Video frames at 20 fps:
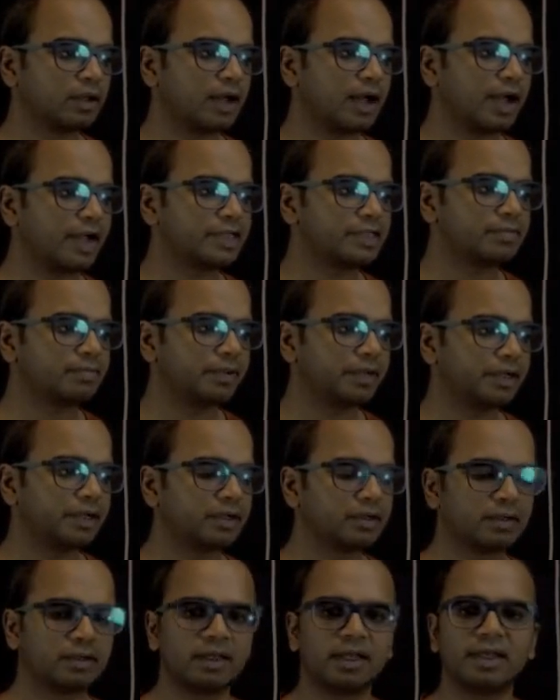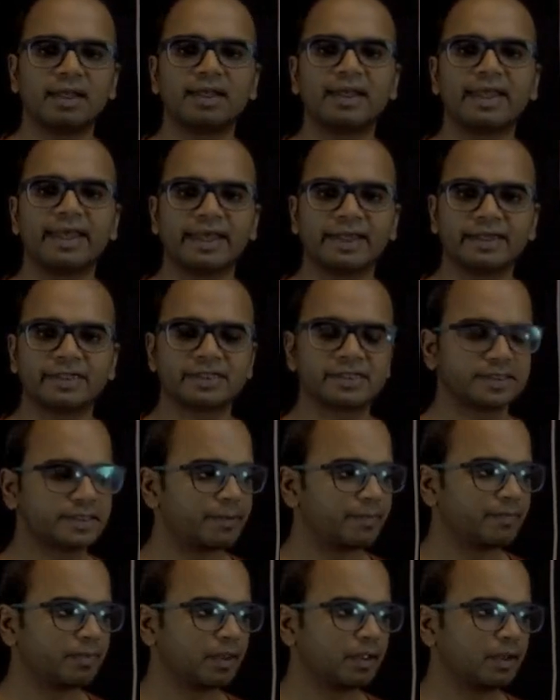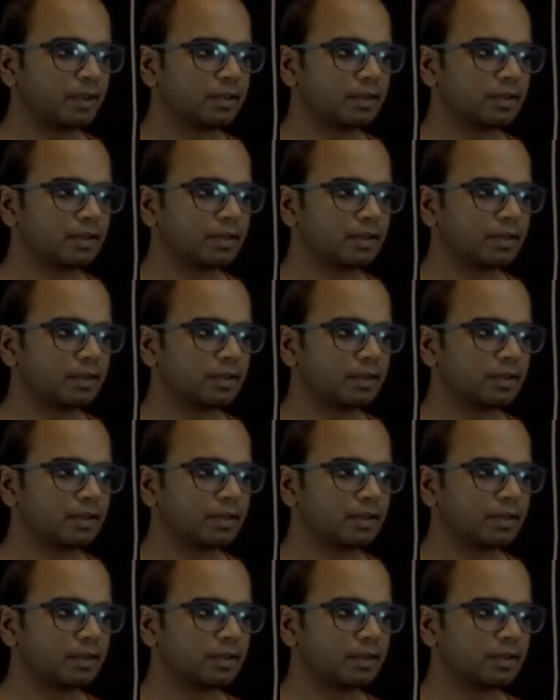high-speed links